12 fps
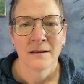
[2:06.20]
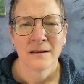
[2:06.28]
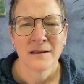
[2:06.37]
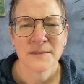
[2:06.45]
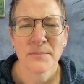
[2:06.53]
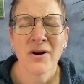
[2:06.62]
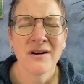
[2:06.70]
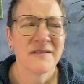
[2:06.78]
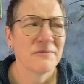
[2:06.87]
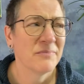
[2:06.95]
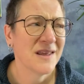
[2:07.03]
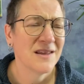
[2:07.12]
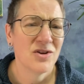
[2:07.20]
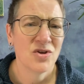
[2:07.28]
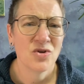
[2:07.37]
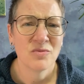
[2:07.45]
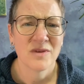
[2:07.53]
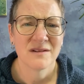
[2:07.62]
It's part of being
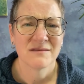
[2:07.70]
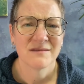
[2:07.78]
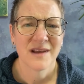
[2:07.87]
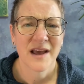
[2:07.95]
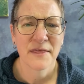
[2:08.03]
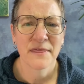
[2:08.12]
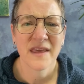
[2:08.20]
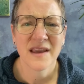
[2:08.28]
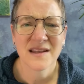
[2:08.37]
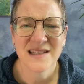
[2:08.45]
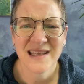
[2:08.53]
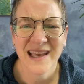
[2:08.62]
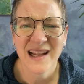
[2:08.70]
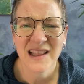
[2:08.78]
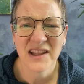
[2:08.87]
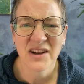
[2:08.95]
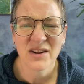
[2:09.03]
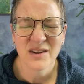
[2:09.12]
human, I think, to get a
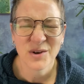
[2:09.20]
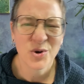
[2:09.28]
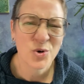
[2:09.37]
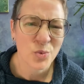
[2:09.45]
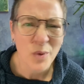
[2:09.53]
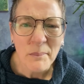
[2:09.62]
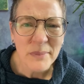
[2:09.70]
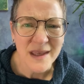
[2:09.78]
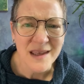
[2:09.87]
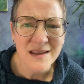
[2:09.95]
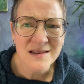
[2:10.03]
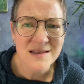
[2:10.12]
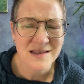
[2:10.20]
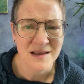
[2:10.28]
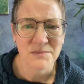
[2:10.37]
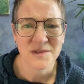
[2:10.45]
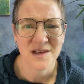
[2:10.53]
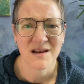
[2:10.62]
little grumpy
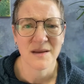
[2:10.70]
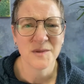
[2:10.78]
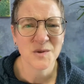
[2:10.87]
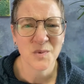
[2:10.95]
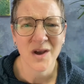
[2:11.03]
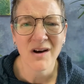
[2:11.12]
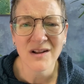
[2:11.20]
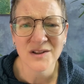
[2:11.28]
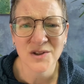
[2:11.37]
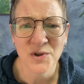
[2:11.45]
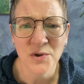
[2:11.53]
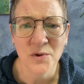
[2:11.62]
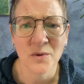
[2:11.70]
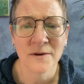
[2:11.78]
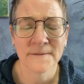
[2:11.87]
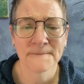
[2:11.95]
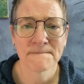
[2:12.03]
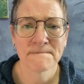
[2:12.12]
sometimes. We all do.
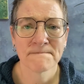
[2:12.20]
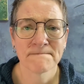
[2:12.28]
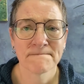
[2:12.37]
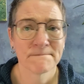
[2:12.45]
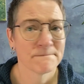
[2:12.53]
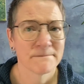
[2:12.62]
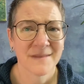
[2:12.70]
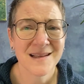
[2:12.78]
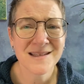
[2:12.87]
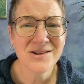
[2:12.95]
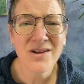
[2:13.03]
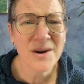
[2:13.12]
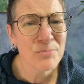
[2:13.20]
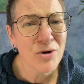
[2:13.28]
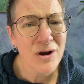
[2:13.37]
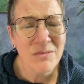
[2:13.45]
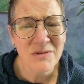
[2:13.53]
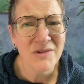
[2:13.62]
That's not a
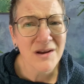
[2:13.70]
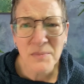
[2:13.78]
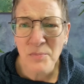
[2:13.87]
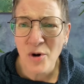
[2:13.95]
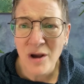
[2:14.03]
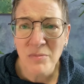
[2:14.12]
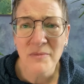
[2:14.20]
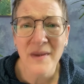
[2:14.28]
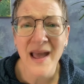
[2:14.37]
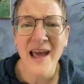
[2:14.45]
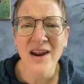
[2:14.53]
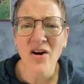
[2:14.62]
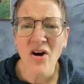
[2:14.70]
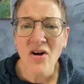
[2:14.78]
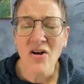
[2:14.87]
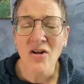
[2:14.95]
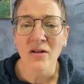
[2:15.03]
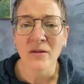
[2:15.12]
problem at
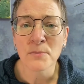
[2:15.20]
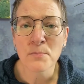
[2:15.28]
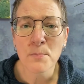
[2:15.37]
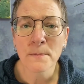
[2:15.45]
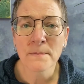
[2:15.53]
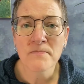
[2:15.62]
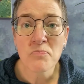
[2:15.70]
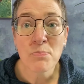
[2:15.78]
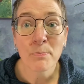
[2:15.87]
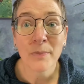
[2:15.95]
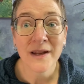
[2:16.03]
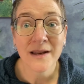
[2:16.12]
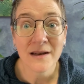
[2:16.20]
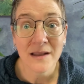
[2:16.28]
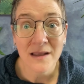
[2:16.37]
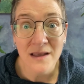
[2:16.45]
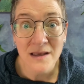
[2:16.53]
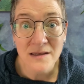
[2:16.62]
all. But it
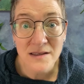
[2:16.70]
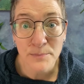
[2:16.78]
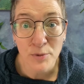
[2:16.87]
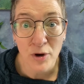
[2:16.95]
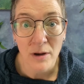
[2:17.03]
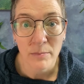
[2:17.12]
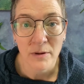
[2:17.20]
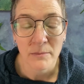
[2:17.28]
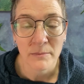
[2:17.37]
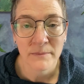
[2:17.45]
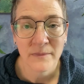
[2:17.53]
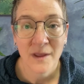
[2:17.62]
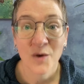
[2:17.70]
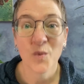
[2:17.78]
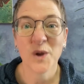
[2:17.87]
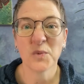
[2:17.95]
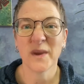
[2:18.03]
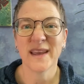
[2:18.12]
is a problem
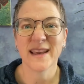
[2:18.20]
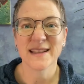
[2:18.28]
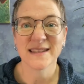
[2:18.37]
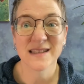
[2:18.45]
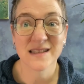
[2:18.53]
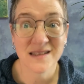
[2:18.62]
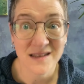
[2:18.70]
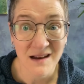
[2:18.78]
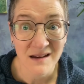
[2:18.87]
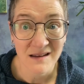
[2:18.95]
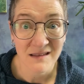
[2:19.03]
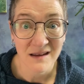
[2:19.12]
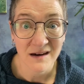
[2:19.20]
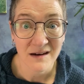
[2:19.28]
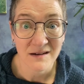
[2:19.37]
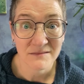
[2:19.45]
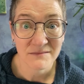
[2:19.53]
when we get stuck there.